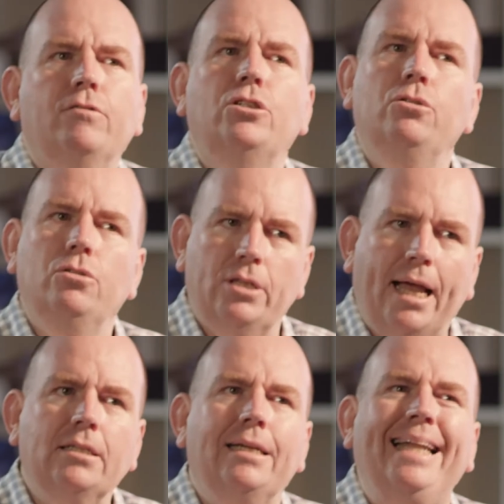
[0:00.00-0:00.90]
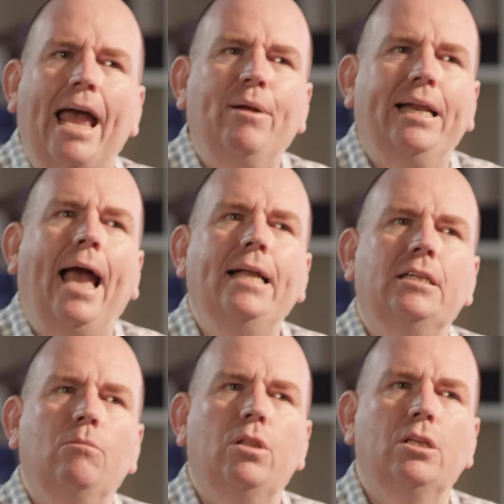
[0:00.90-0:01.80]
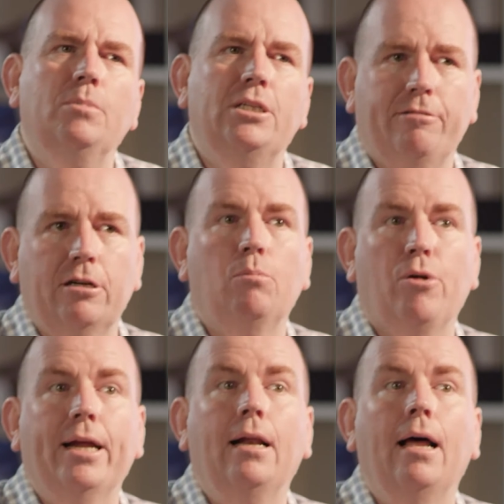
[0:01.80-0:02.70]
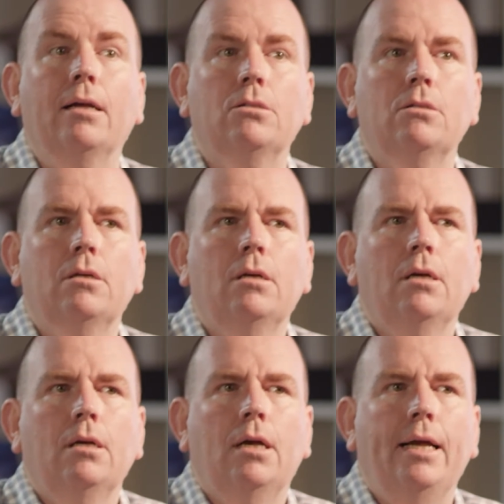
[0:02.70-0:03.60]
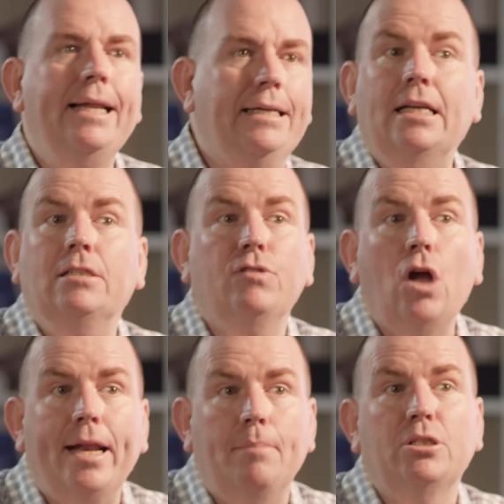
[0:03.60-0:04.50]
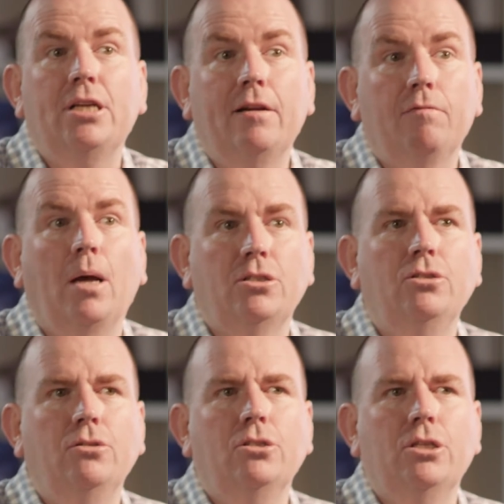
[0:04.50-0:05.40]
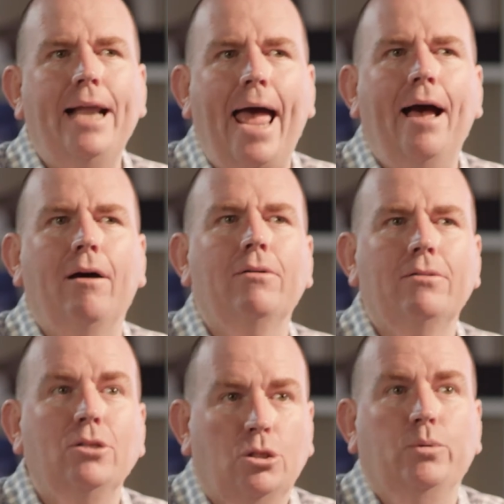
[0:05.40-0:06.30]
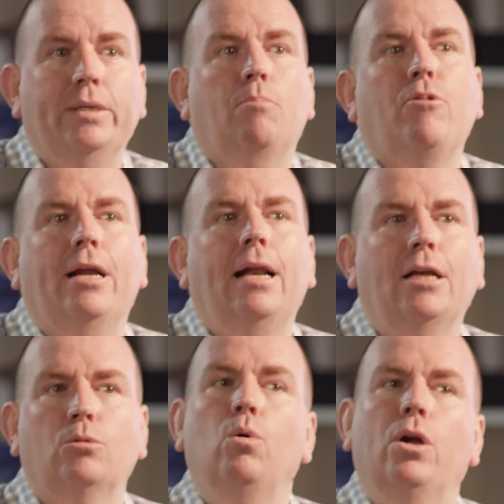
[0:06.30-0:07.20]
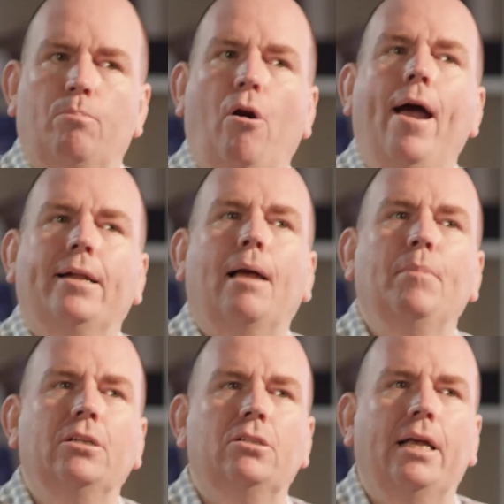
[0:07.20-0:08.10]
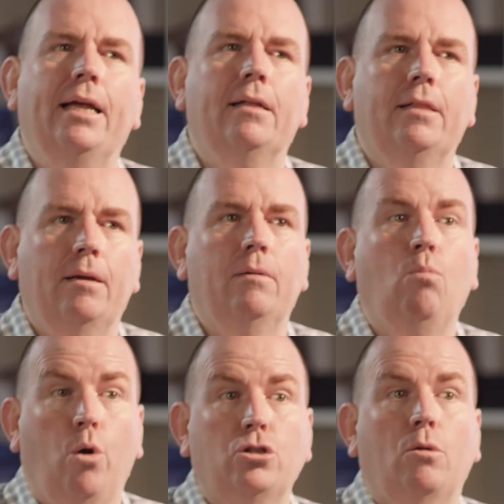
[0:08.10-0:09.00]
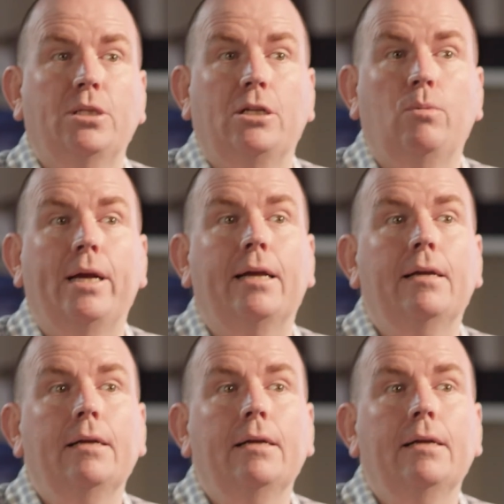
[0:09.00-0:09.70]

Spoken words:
of students actually now engaging with this material pre-class. In excess of 90% of my students are now doing the pre-class work prior to coming to their workshops each week.